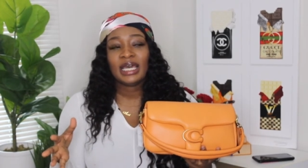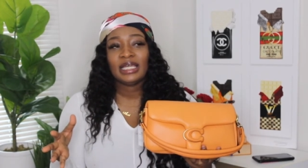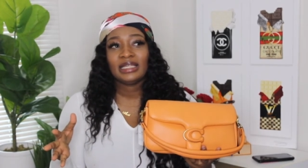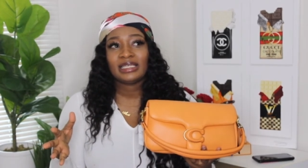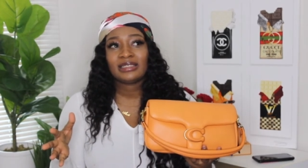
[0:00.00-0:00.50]

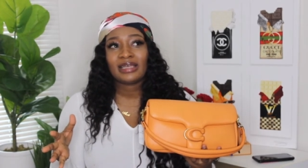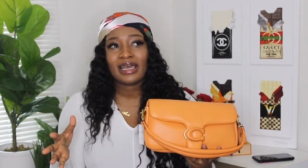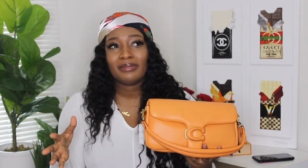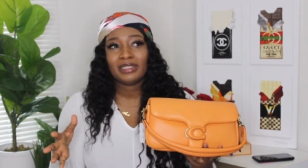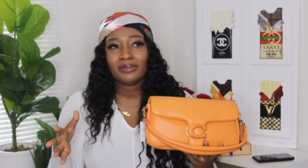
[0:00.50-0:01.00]
in the
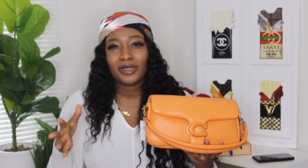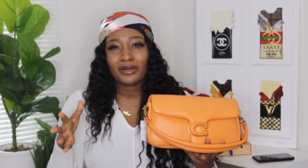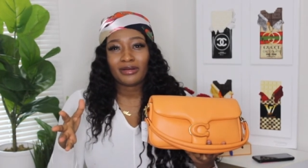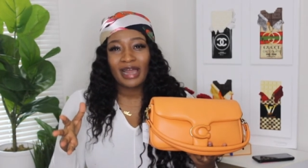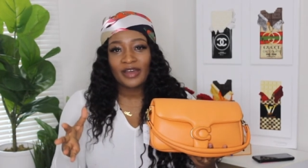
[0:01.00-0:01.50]
same
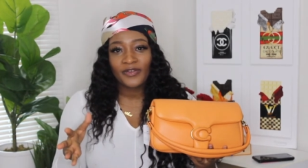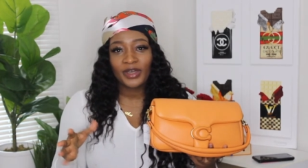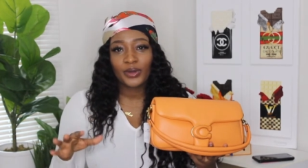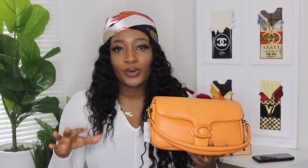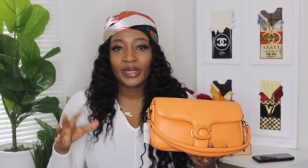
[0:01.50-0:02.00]

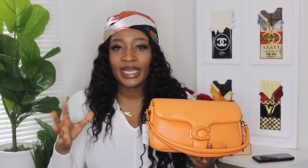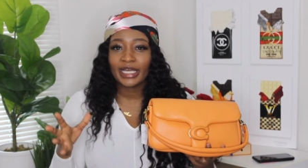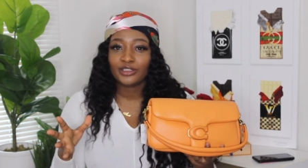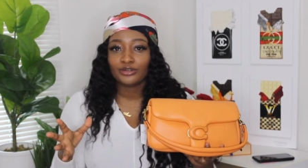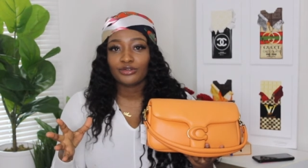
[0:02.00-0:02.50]
demographic or
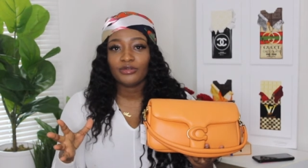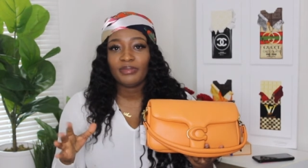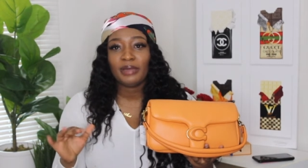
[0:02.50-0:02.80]
age group,